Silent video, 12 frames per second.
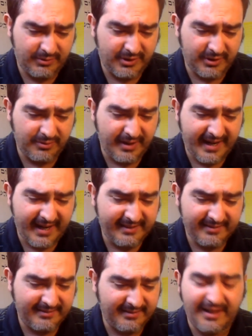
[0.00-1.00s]
the
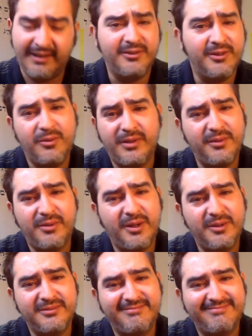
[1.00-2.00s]
Red. I don't know what I
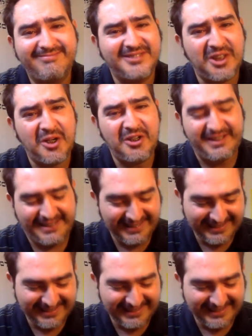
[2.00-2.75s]
wrote. Sorry.